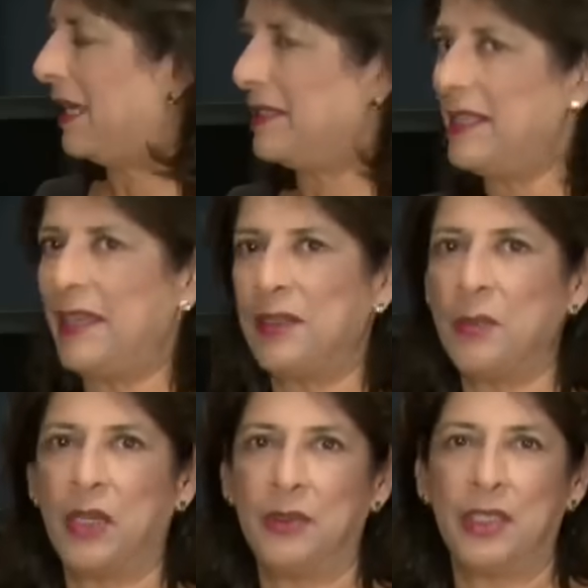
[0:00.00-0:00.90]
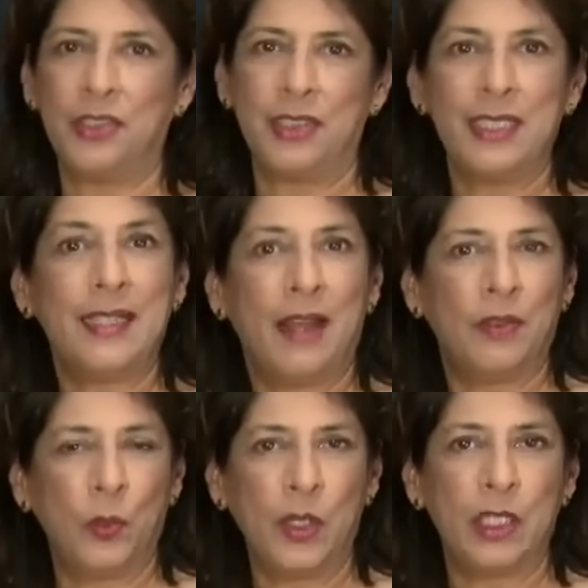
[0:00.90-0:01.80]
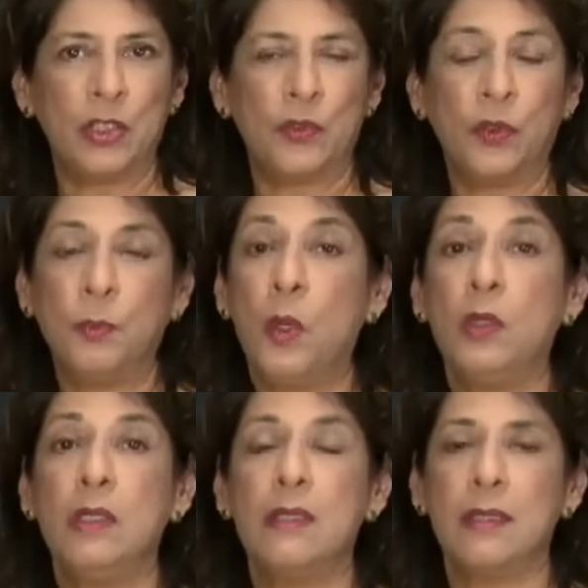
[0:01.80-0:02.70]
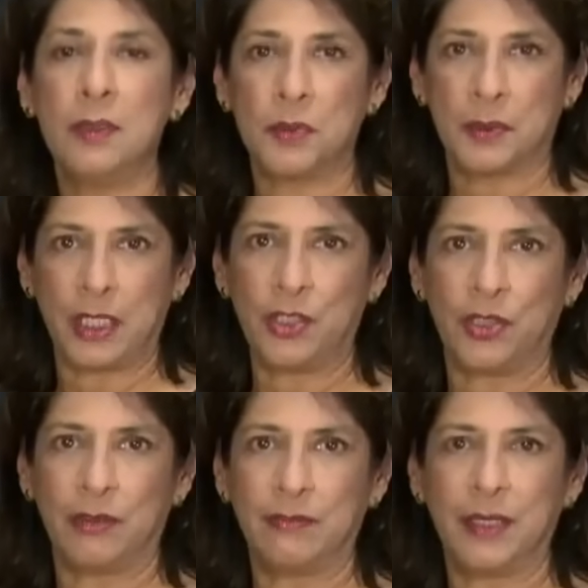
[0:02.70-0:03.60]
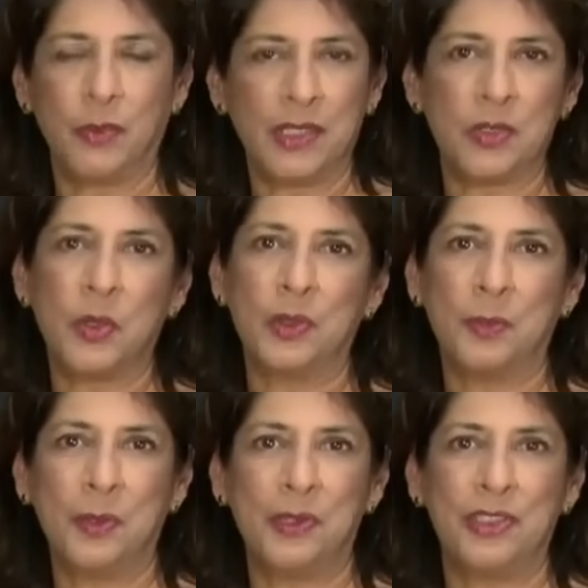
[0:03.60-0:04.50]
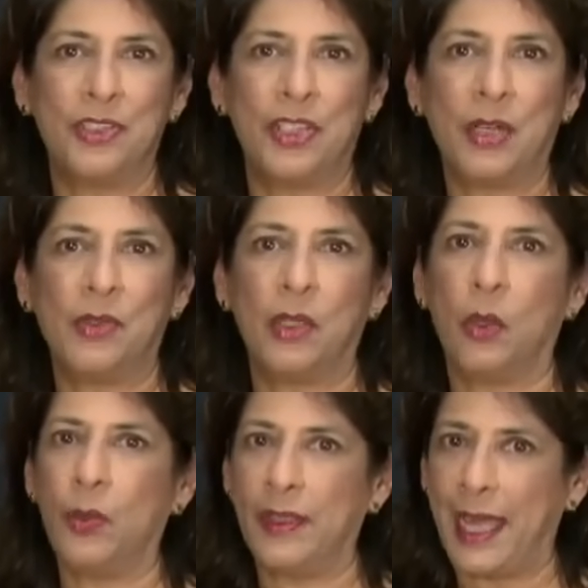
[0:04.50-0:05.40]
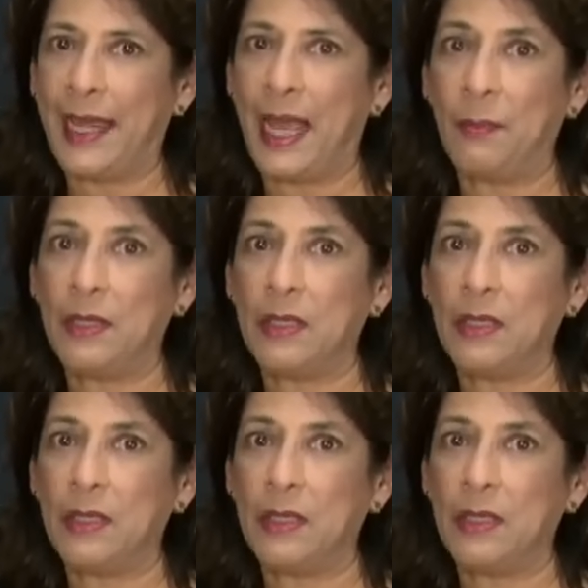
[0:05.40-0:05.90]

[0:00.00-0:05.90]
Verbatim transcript: That said, the Maharaja did have a wish for Poland's liberation. He once told a Polish general, when that